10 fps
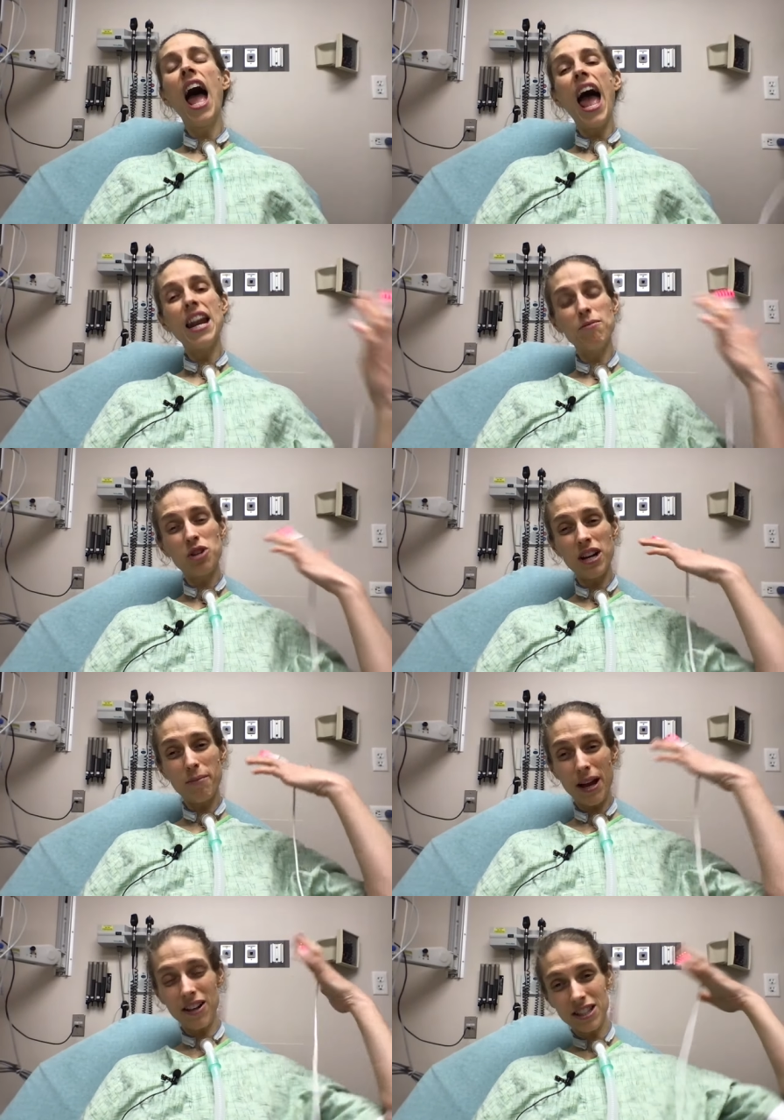And I'm trying to
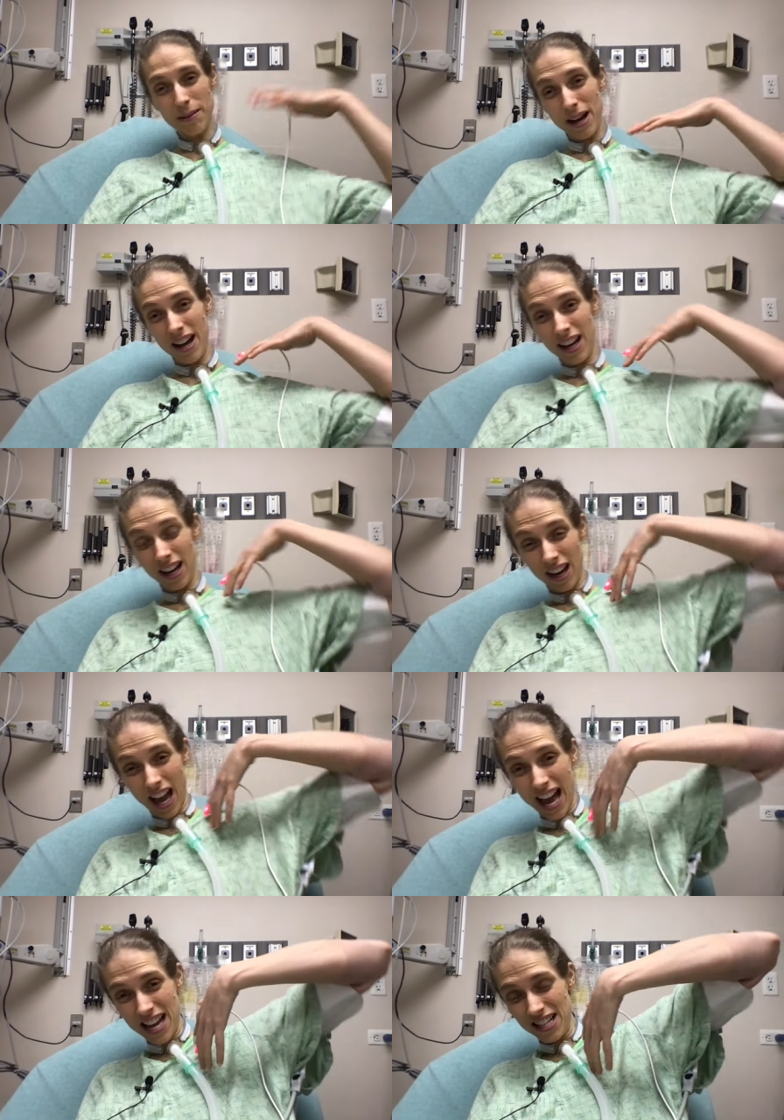balance the bag
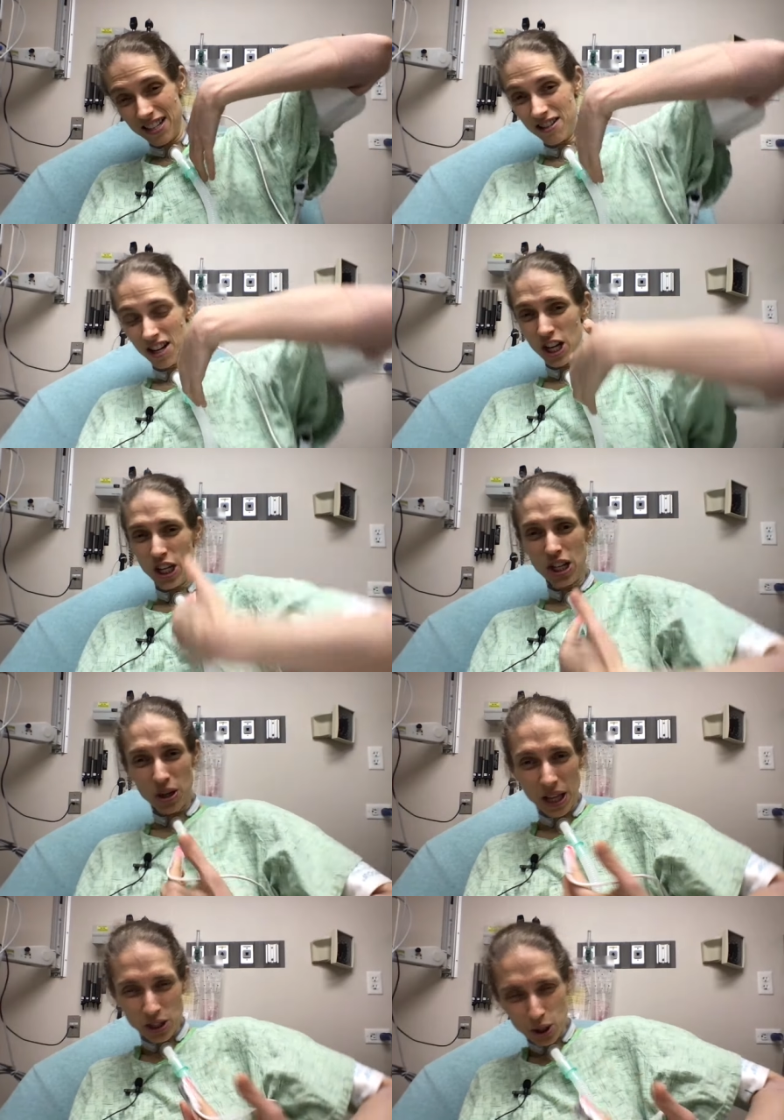and, you know,
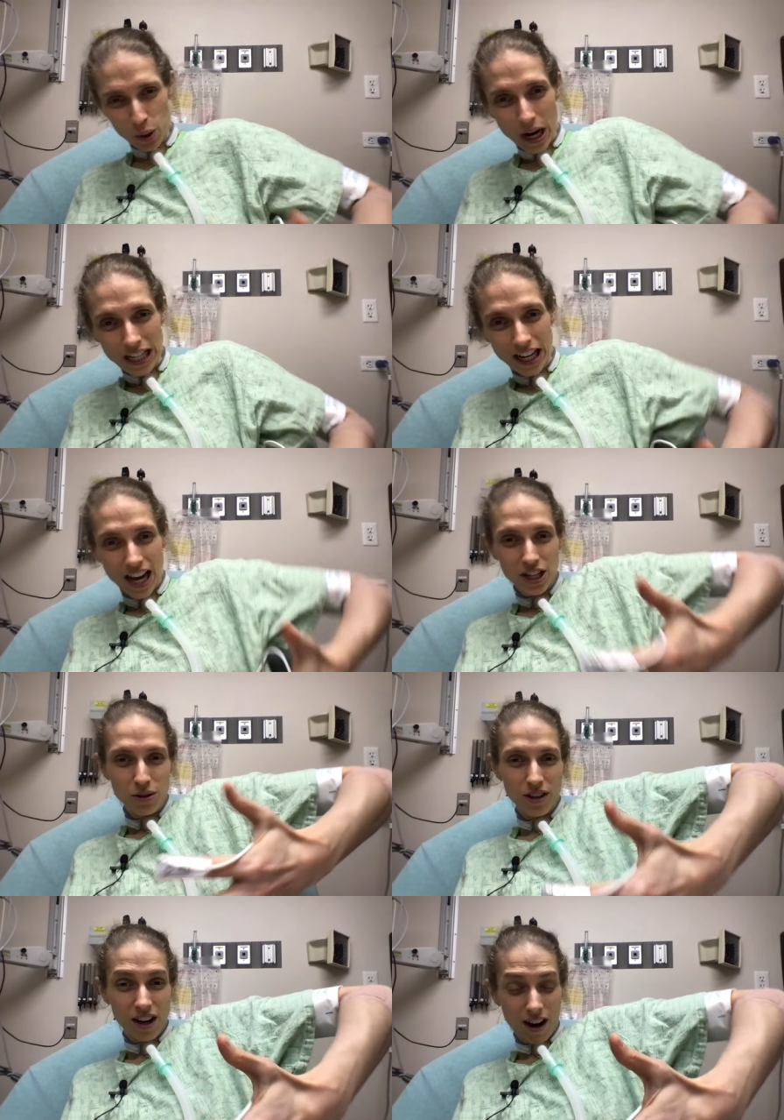and then squat, and you got to
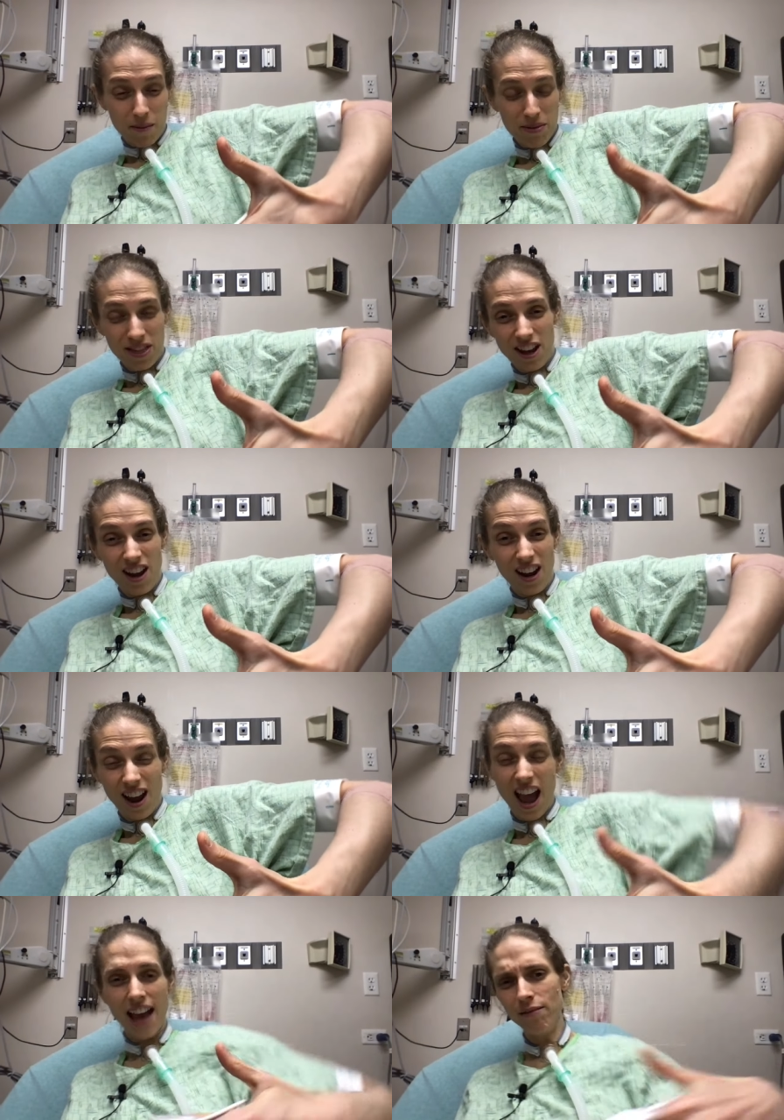do the cup
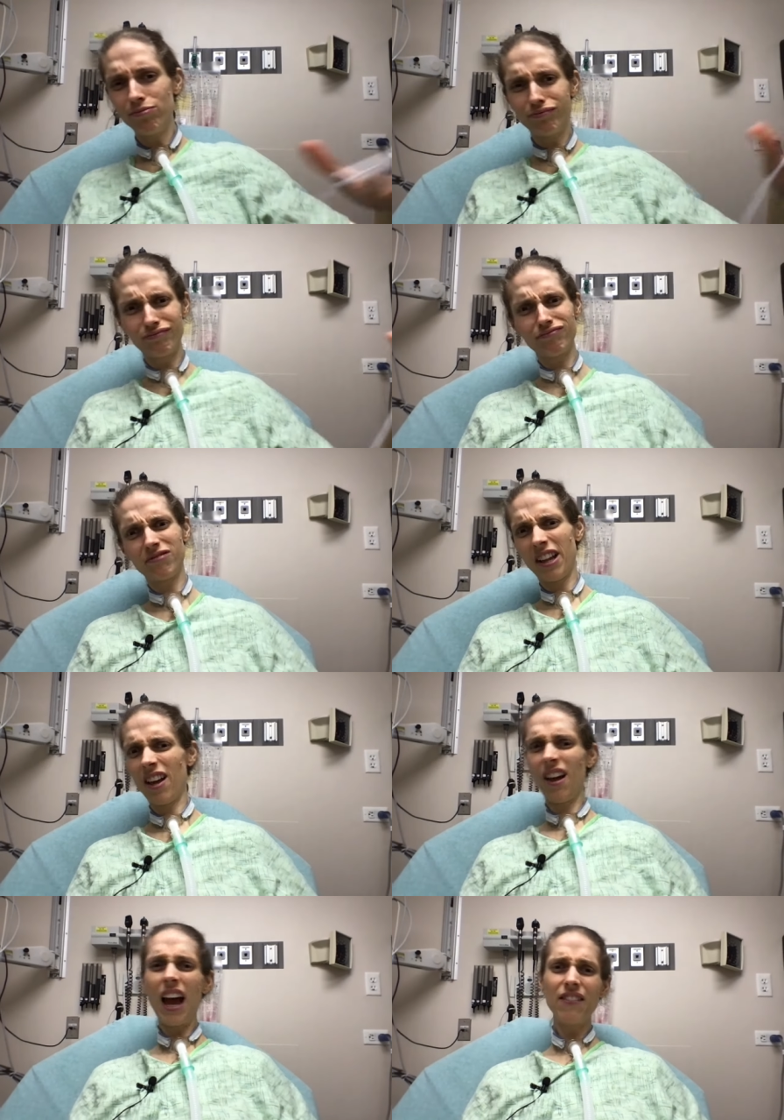thing, and pff,
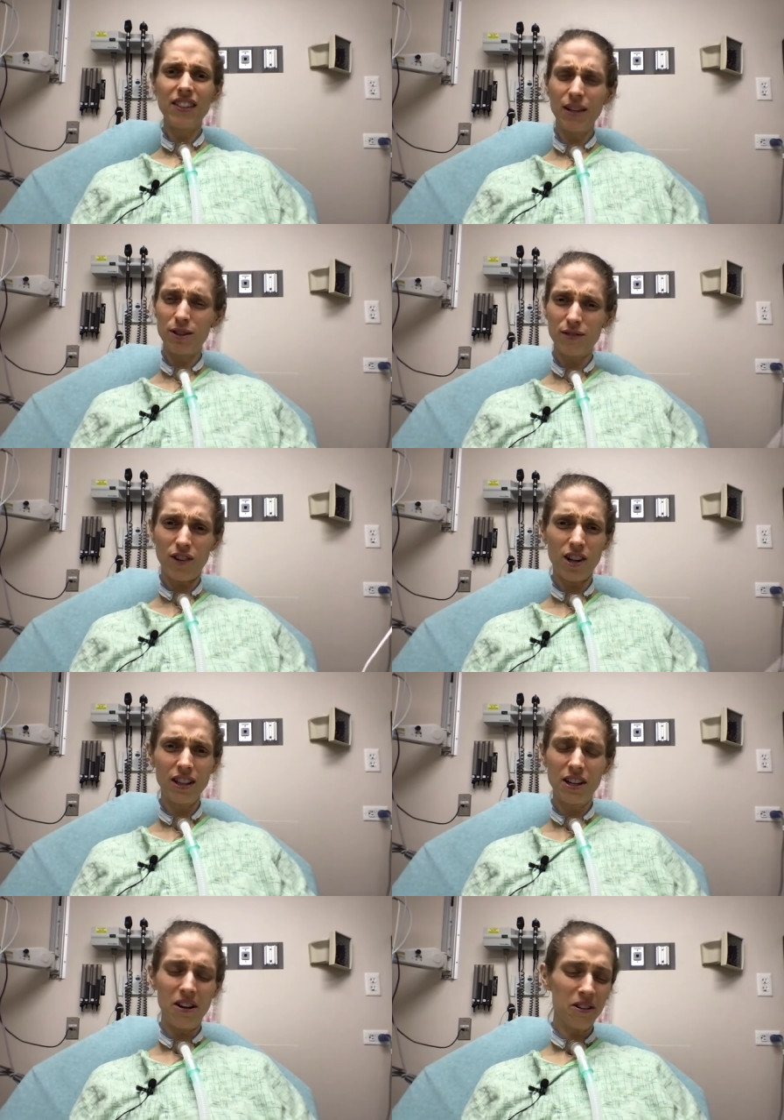everything was
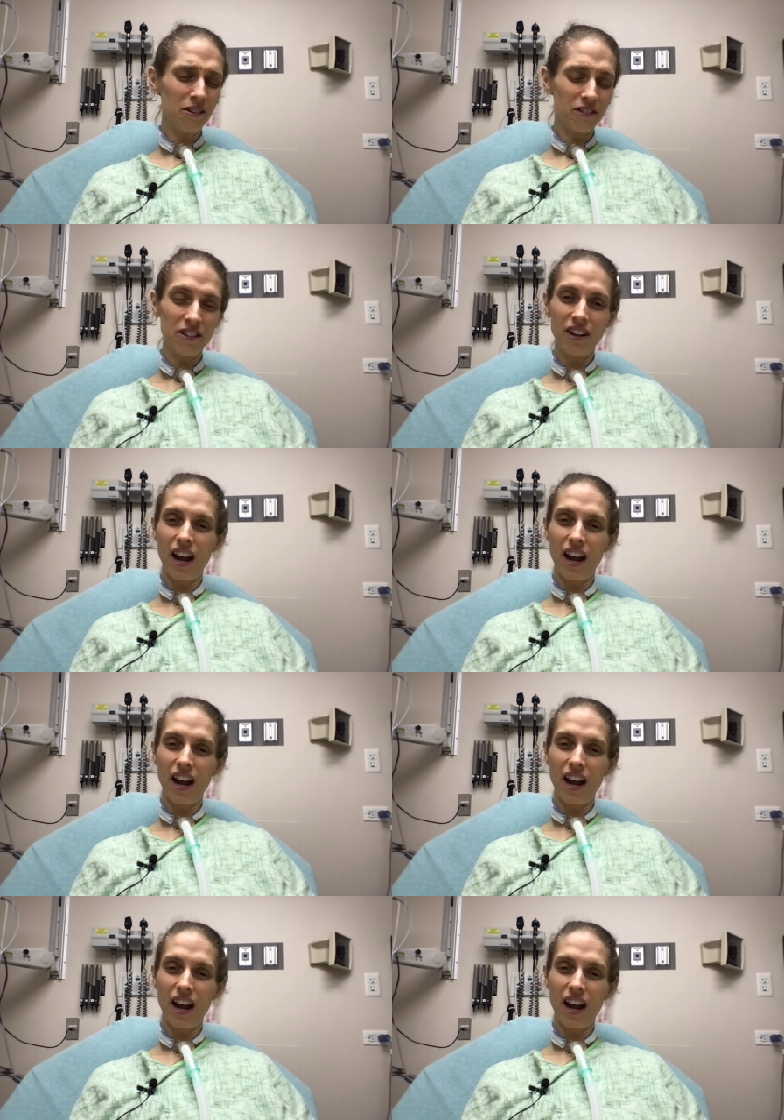falling all over.